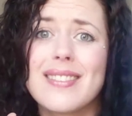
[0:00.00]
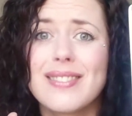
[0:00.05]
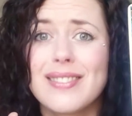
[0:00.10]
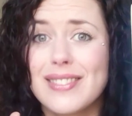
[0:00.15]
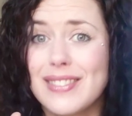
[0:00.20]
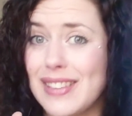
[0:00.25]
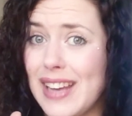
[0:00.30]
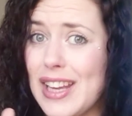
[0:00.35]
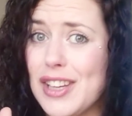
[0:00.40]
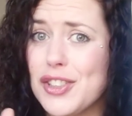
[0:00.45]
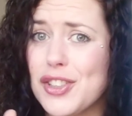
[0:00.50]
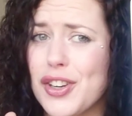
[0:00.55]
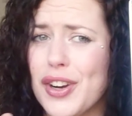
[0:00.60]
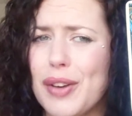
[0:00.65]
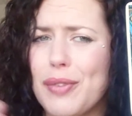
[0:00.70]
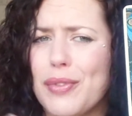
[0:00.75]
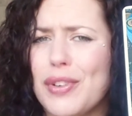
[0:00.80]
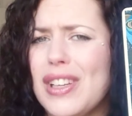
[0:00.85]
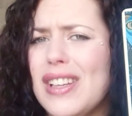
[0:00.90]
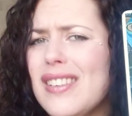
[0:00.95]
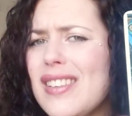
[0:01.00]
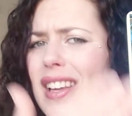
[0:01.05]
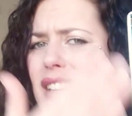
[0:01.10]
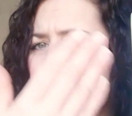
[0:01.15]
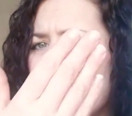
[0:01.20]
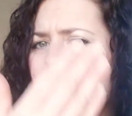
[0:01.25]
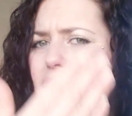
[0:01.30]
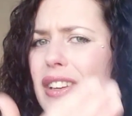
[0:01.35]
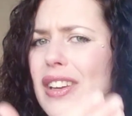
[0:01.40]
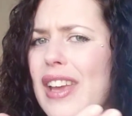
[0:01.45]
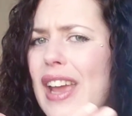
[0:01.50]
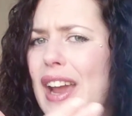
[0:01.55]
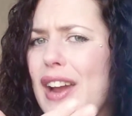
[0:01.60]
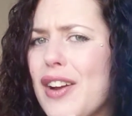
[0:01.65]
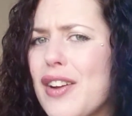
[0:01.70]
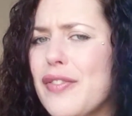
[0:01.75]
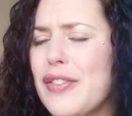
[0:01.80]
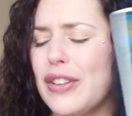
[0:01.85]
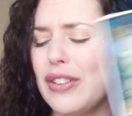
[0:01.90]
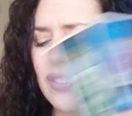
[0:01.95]
nature and really takes good
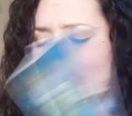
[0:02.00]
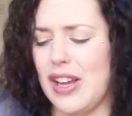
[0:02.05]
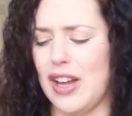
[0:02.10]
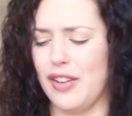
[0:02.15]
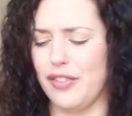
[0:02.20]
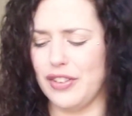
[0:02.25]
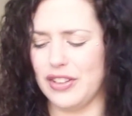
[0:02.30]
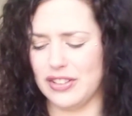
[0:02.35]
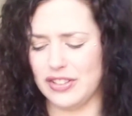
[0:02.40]
care of herself and